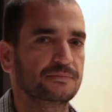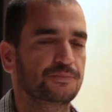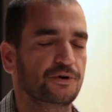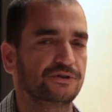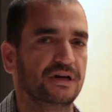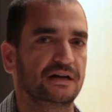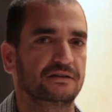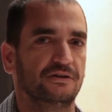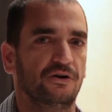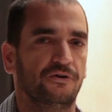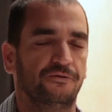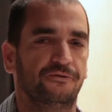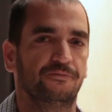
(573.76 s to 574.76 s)
product
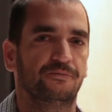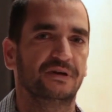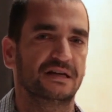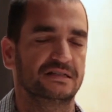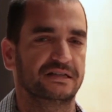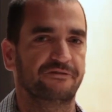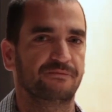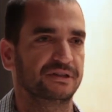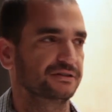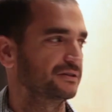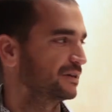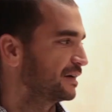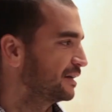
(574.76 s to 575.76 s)
of BSF
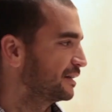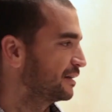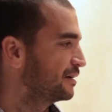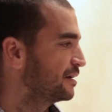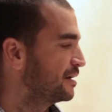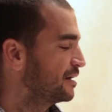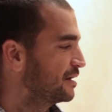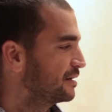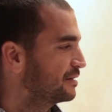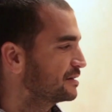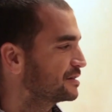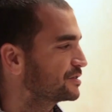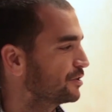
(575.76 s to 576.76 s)
material.
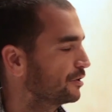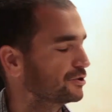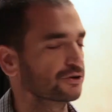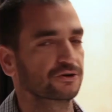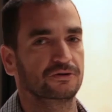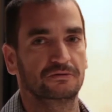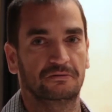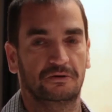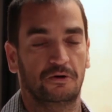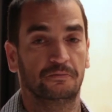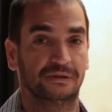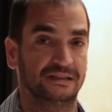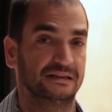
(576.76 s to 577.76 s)
This is also
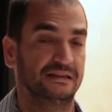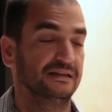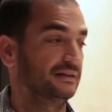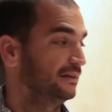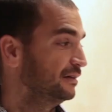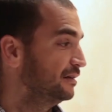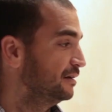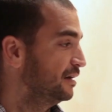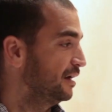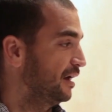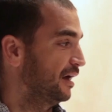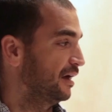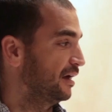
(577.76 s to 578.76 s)
completely
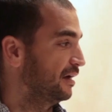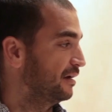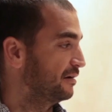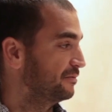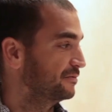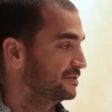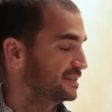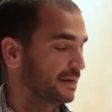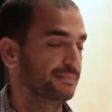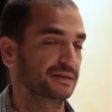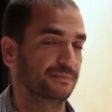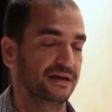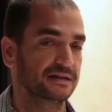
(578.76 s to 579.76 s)

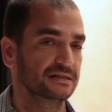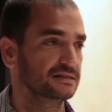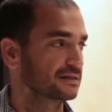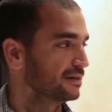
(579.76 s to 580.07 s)
cement-based,